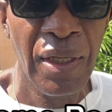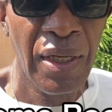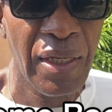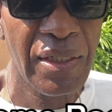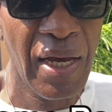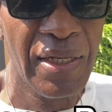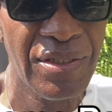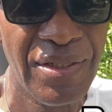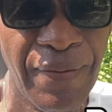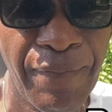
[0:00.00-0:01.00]
Hey
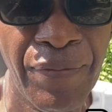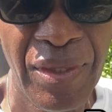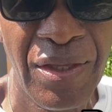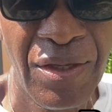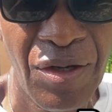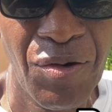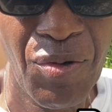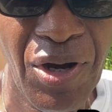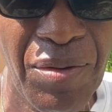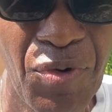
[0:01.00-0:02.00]
guys,
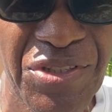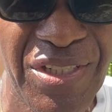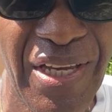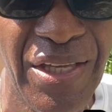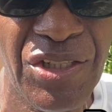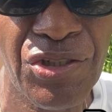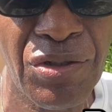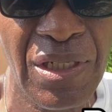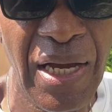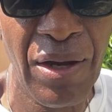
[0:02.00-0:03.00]
welcome once again to
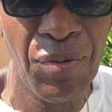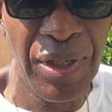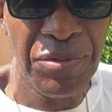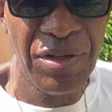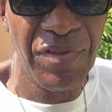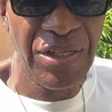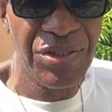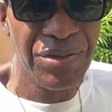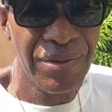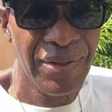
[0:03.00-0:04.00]
Journey Lion Williams
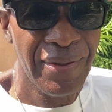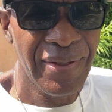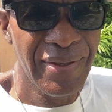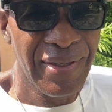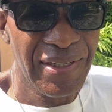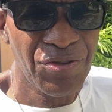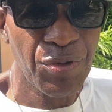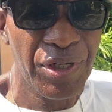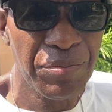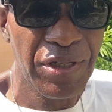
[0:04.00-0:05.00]
Adventures. It's
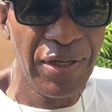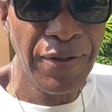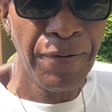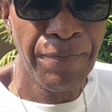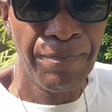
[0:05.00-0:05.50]
William here.